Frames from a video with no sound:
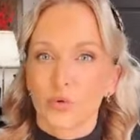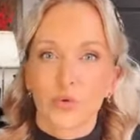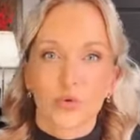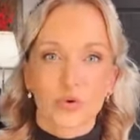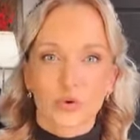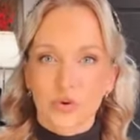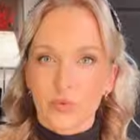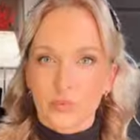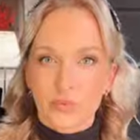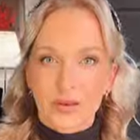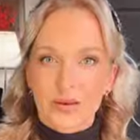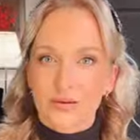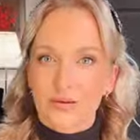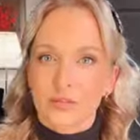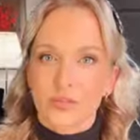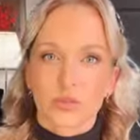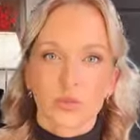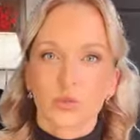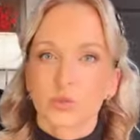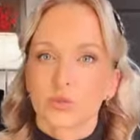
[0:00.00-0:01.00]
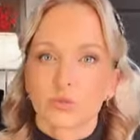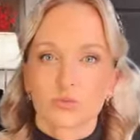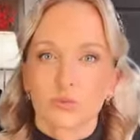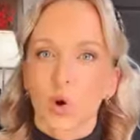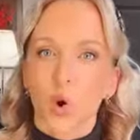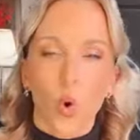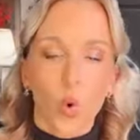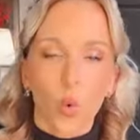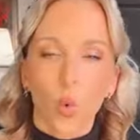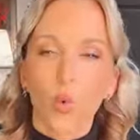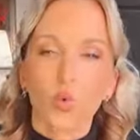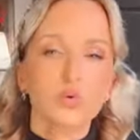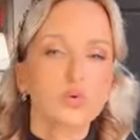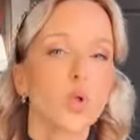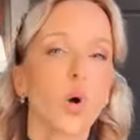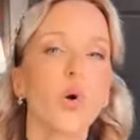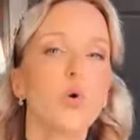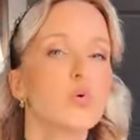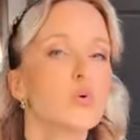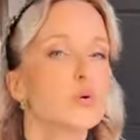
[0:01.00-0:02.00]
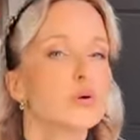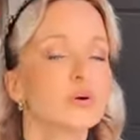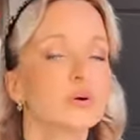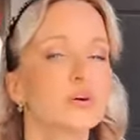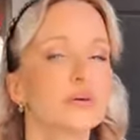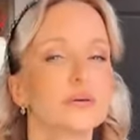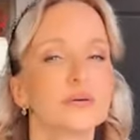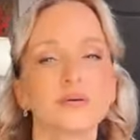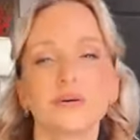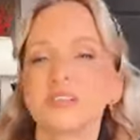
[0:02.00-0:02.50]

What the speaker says: or you've been in the all long